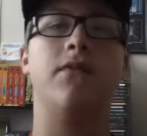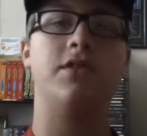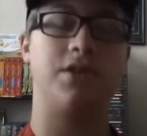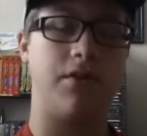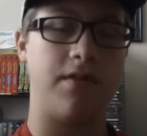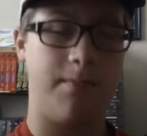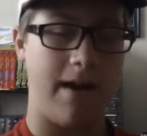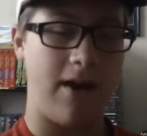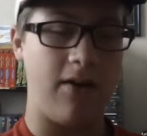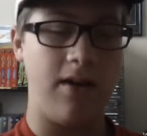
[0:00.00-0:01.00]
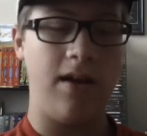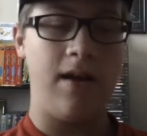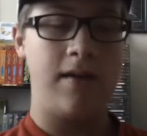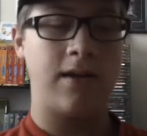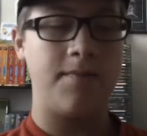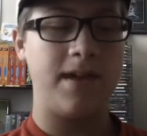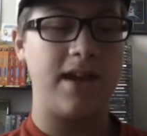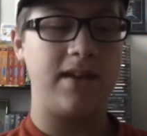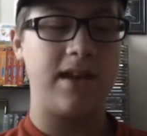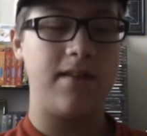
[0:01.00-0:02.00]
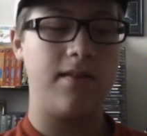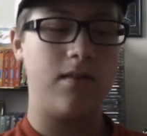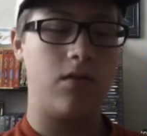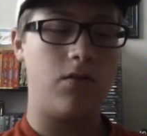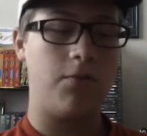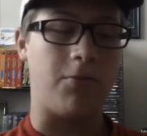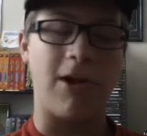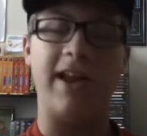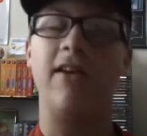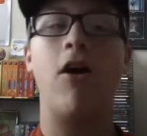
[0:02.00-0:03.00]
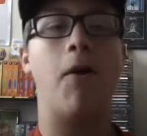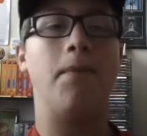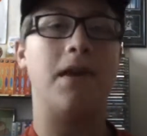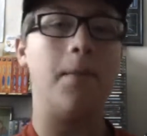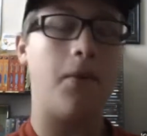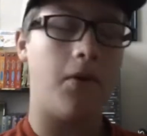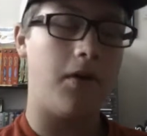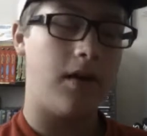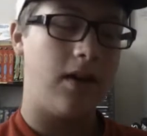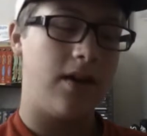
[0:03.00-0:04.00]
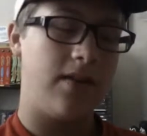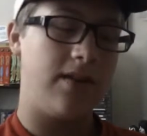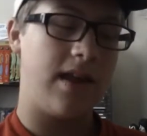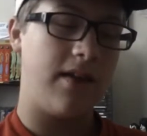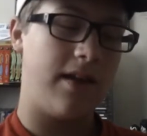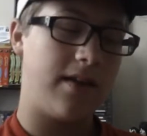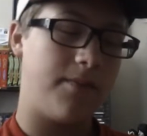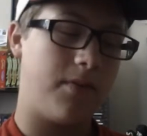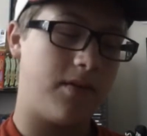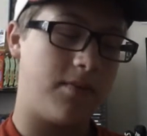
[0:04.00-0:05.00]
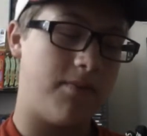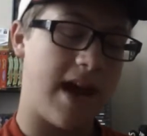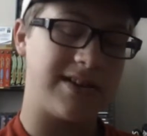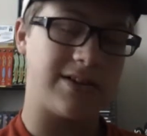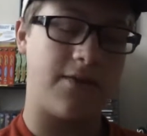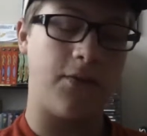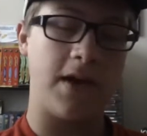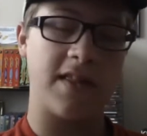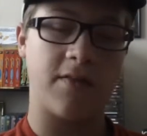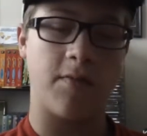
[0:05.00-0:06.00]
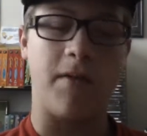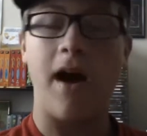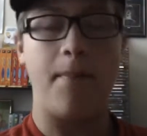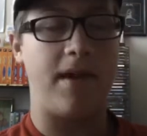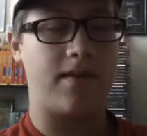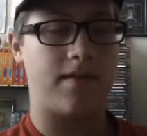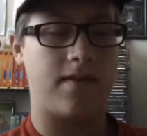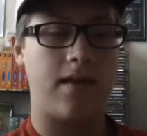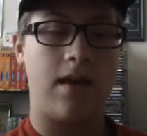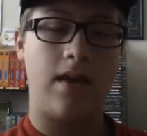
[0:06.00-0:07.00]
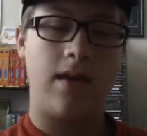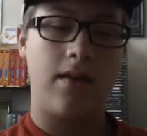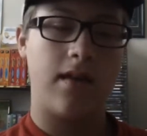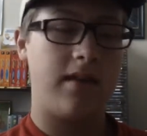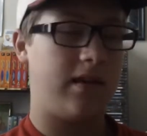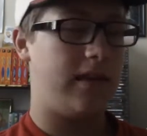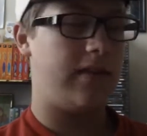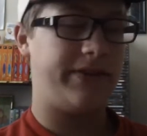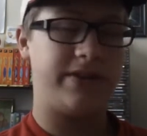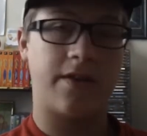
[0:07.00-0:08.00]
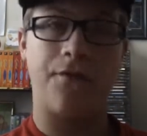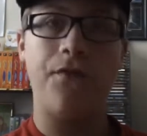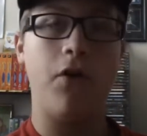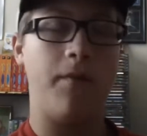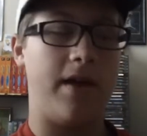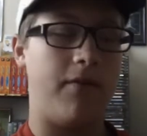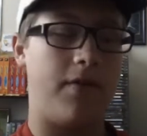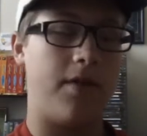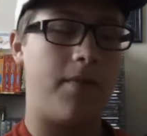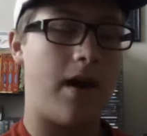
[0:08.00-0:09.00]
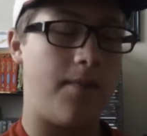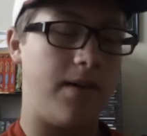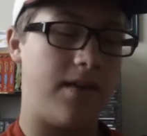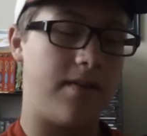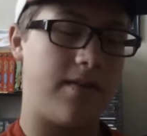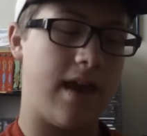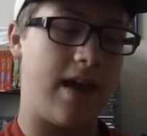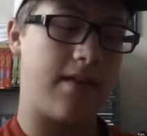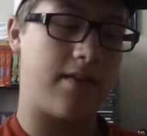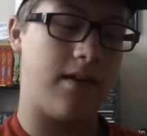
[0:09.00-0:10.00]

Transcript: The show is about comedians who prank call people, and they match their voices with puppets, and they just film it with the puppets as